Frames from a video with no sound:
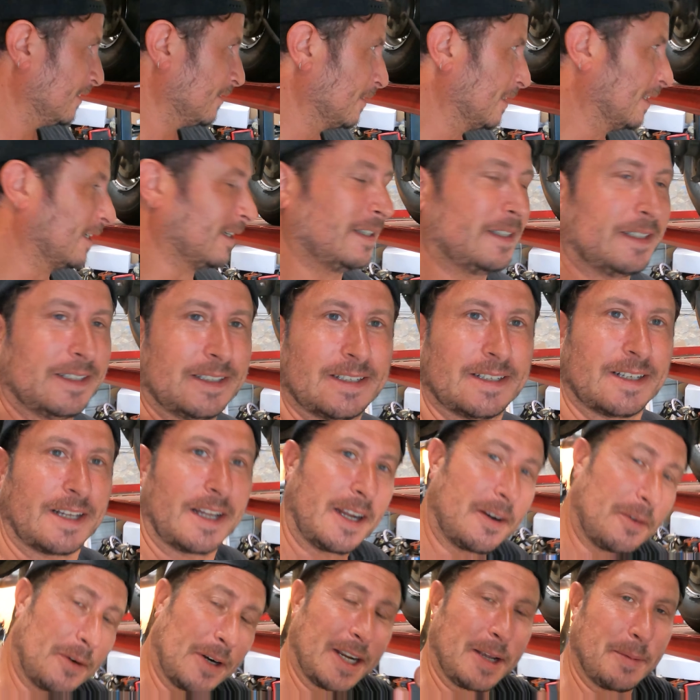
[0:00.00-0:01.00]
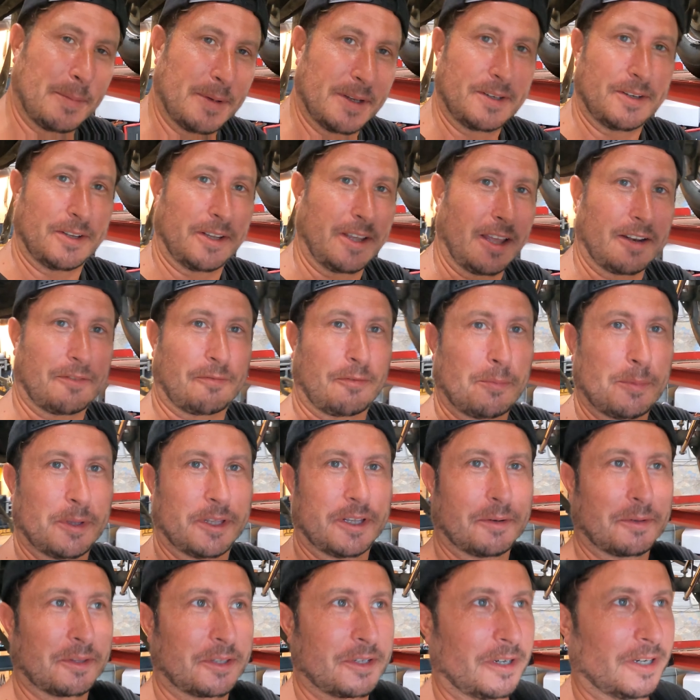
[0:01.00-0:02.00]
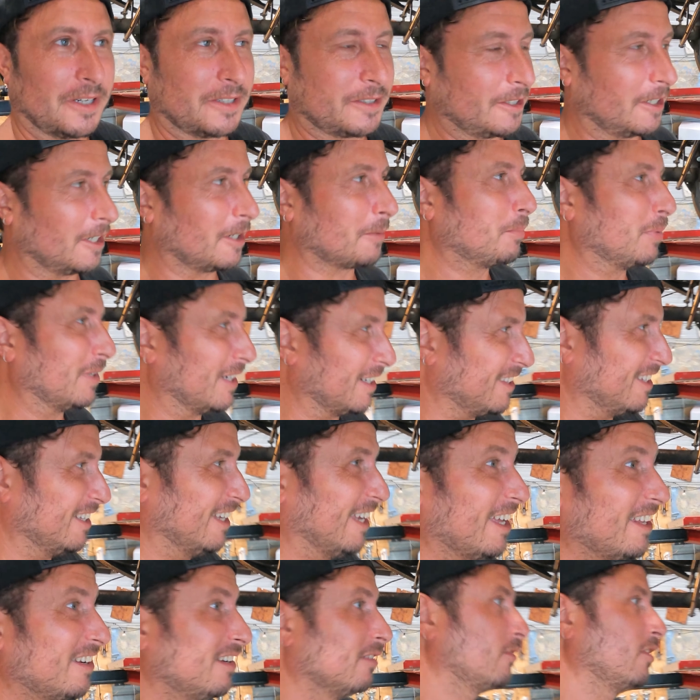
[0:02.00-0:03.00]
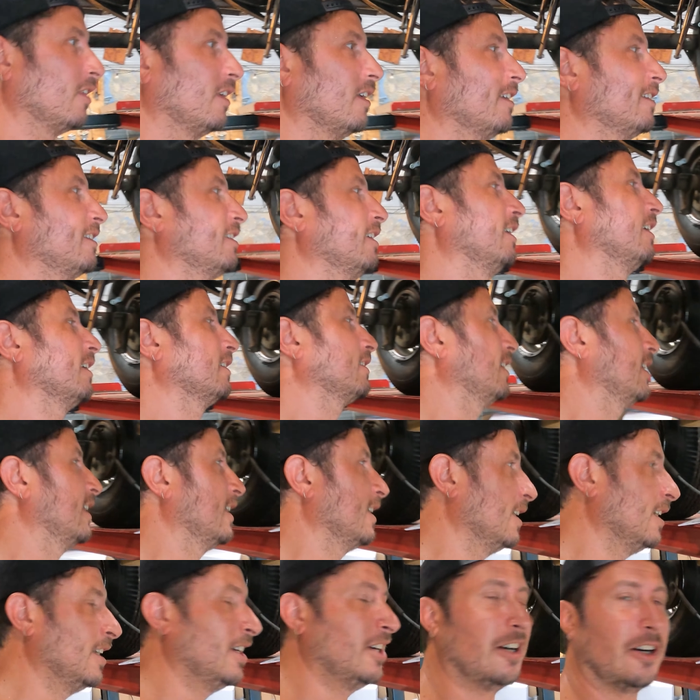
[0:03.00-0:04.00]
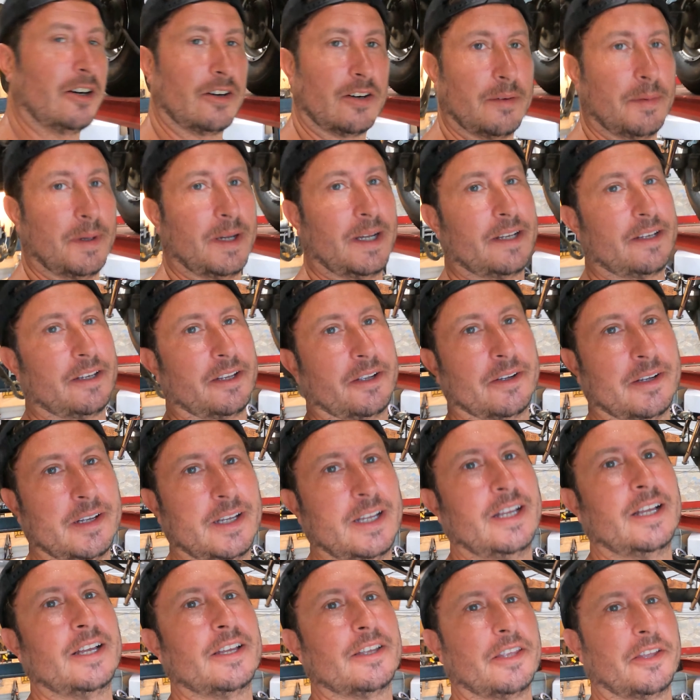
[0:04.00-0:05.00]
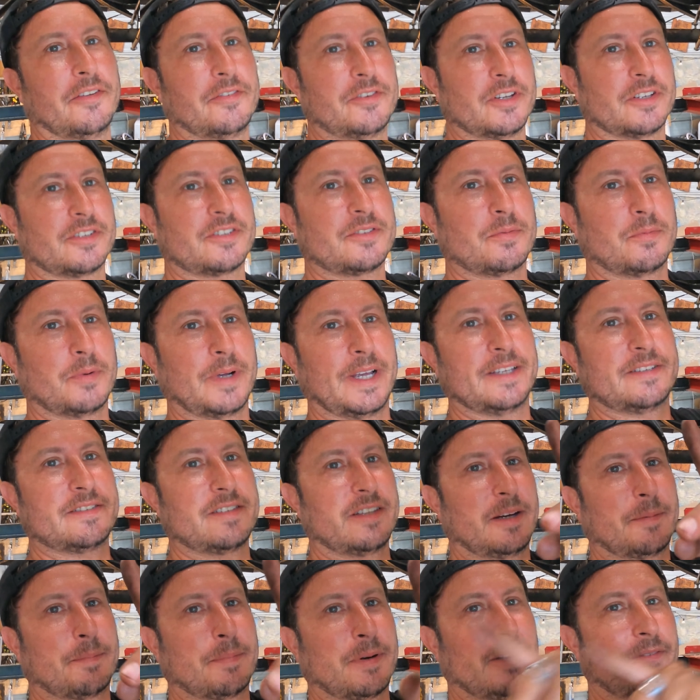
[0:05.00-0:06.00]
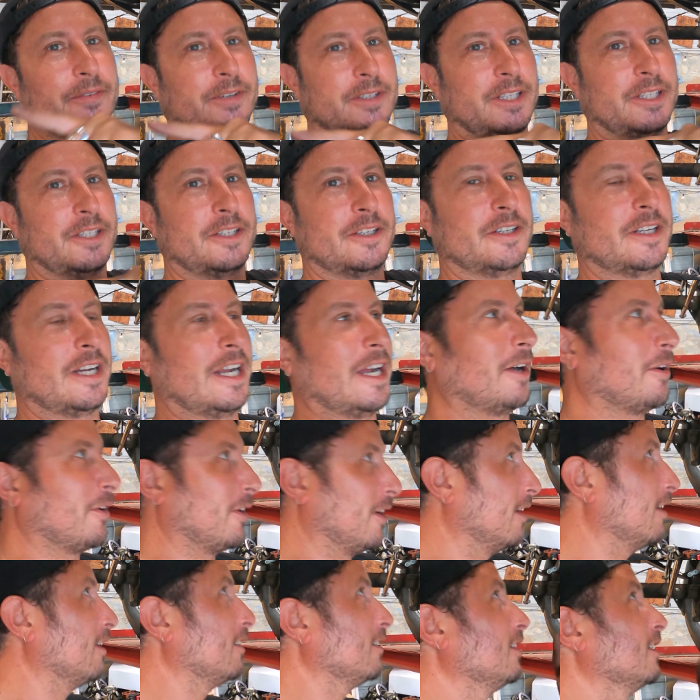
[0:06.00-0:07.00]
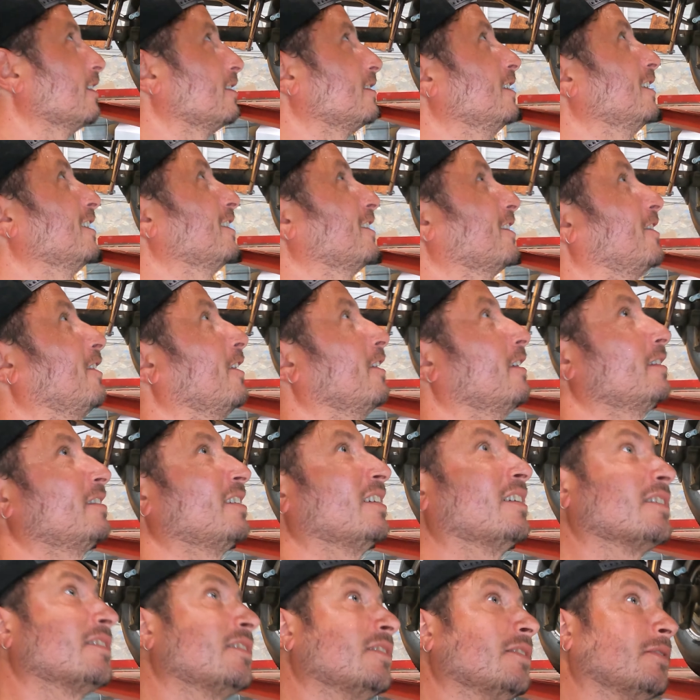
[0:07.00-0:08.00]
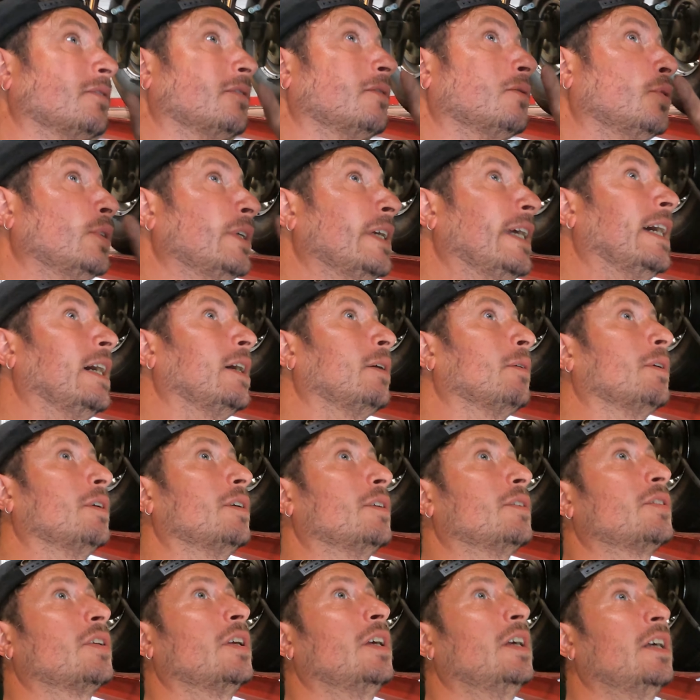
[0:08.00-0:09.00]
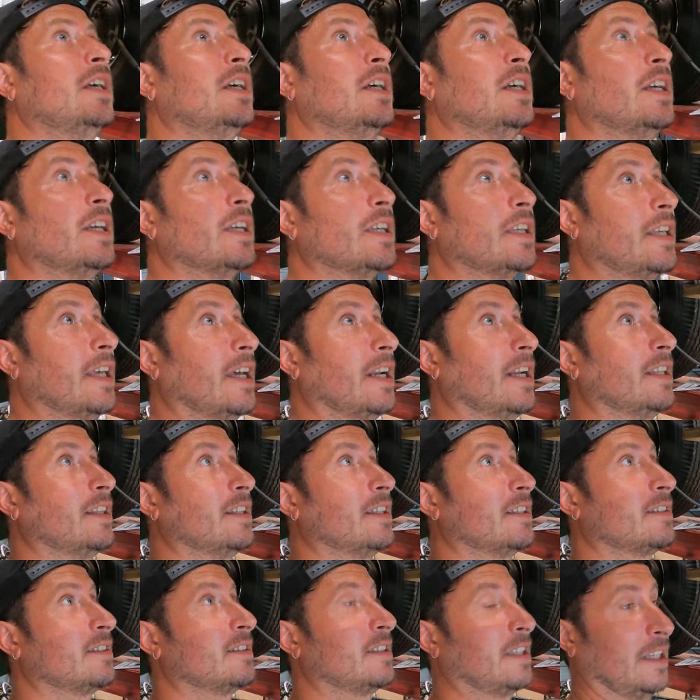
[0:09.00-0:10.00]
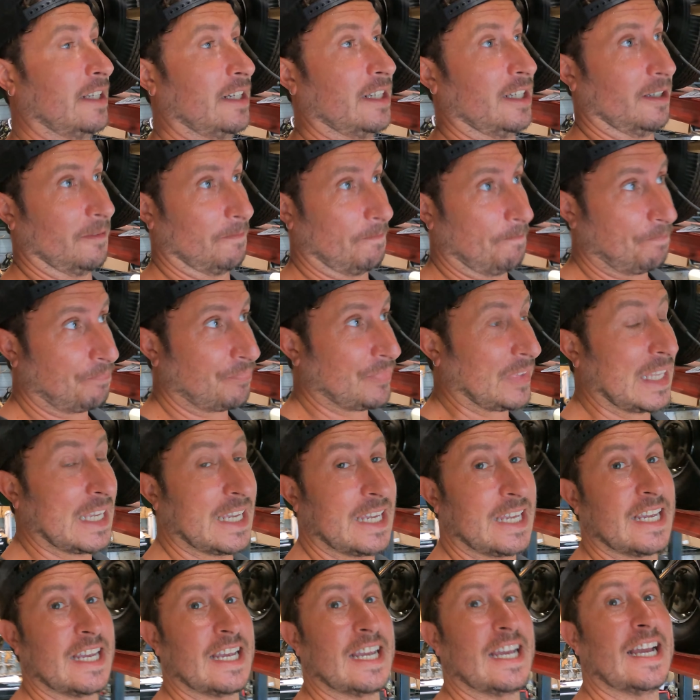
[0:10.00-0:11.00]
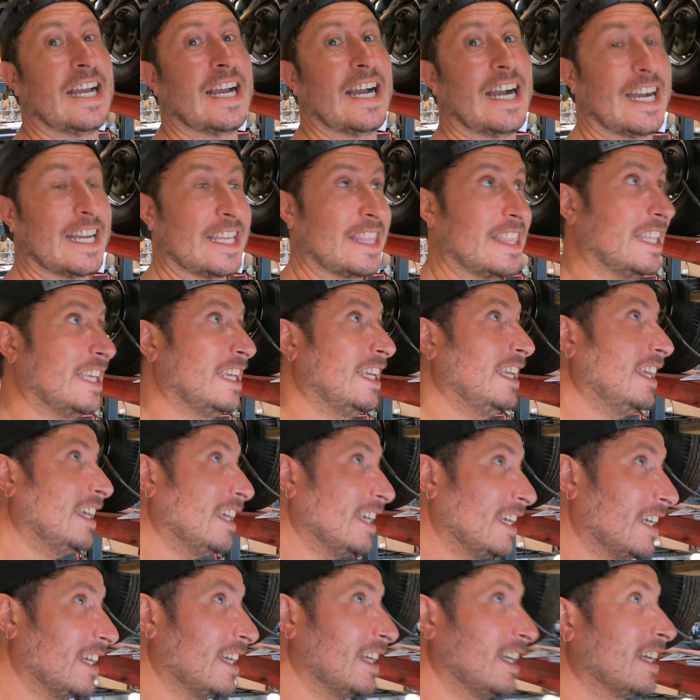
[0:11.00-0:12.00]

well, I recommend you get familiar with Car Talk, but at the end of Car Talk, they remind you, you've just wasted a perfectly good hour listening to Car Talk. So 3 hours getting this set up. I think